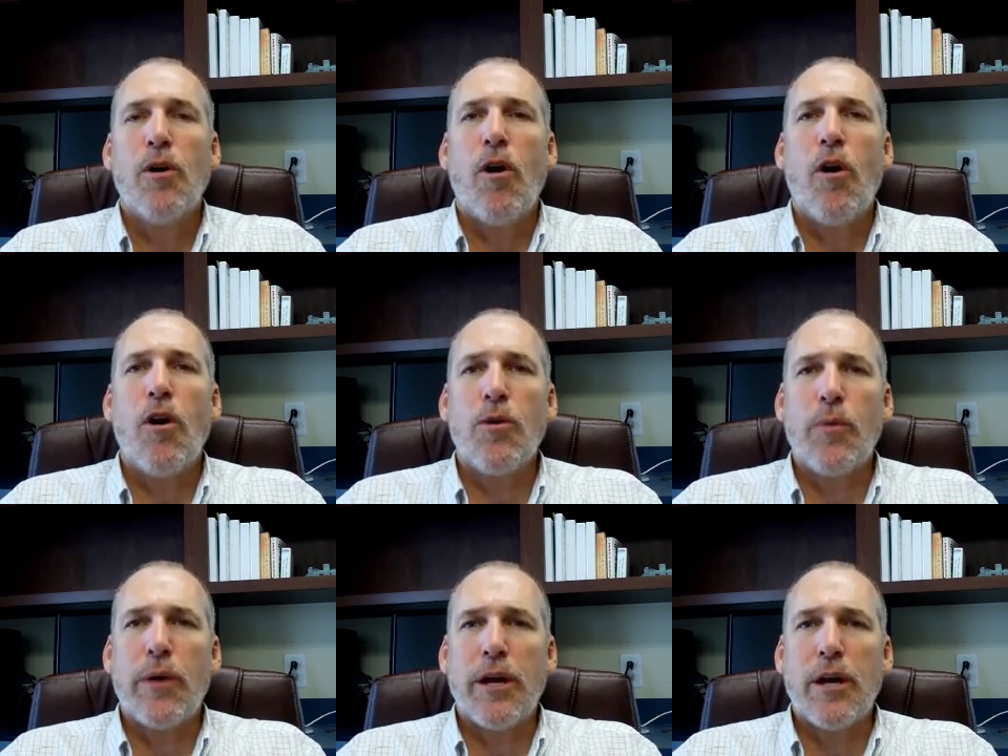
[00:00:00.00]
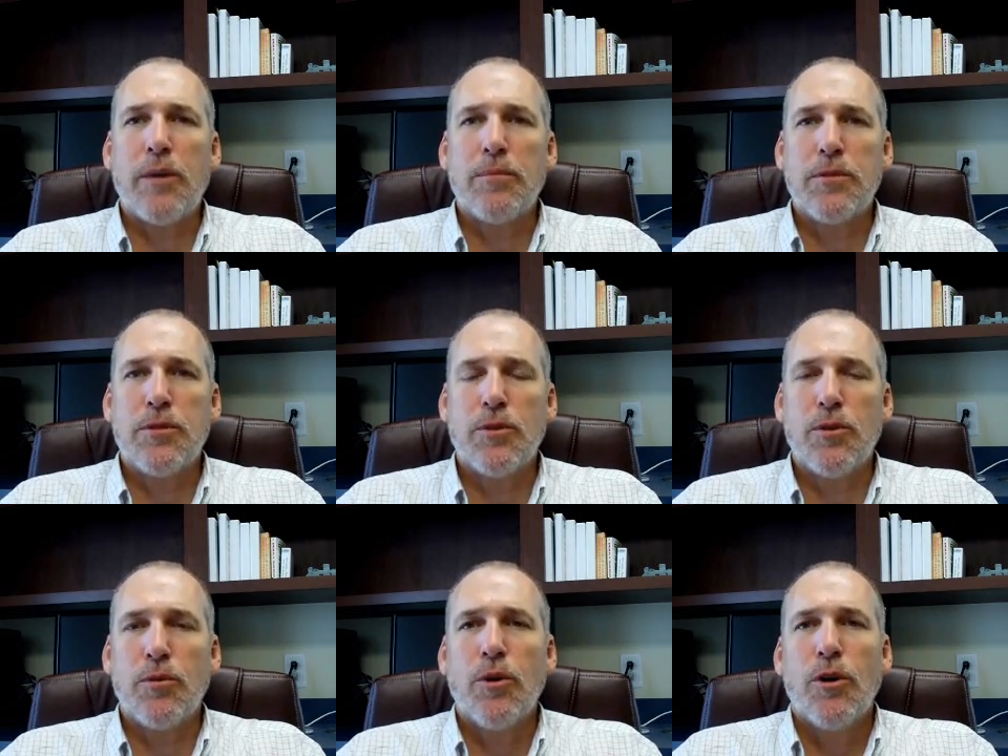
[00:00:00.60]
all the way up
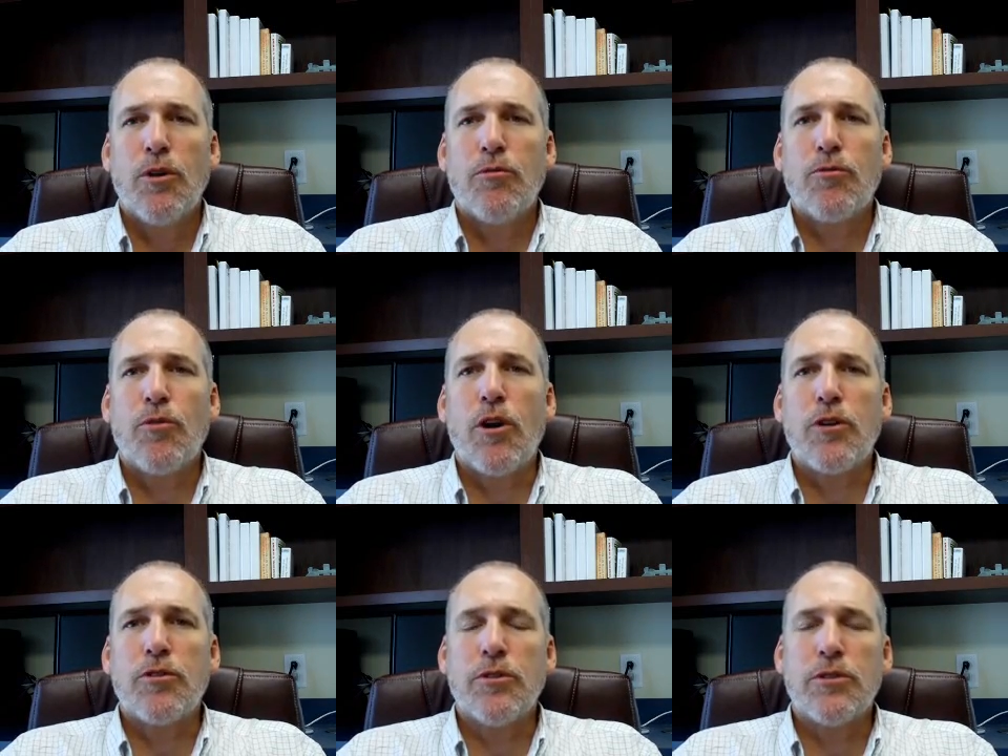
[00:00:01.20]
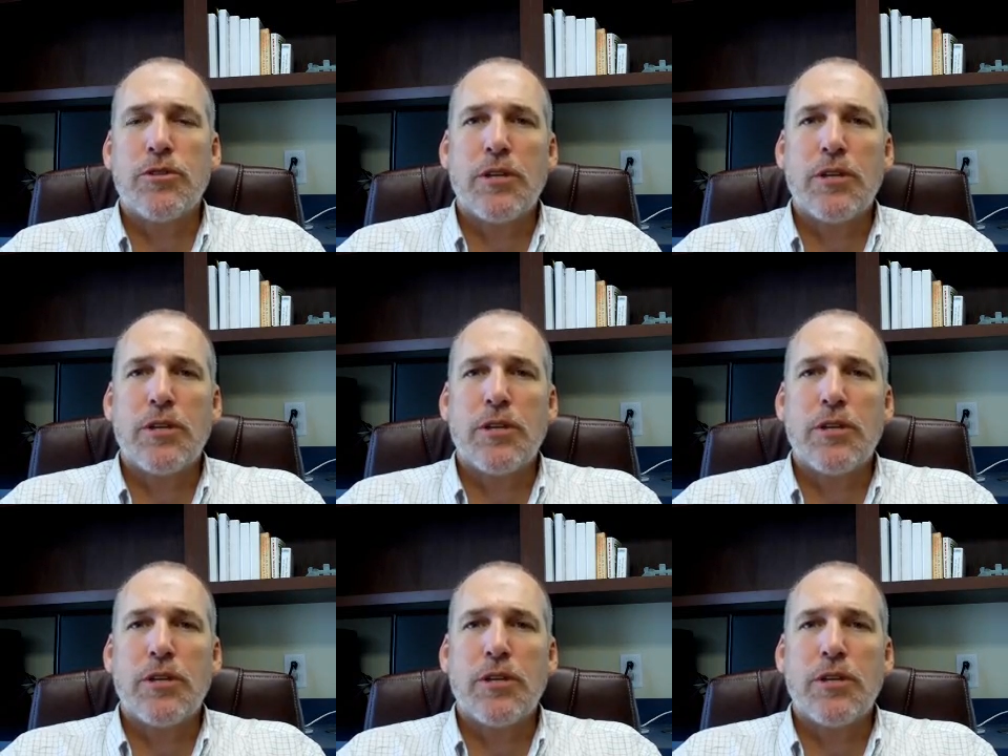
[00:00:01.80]
to fraudulent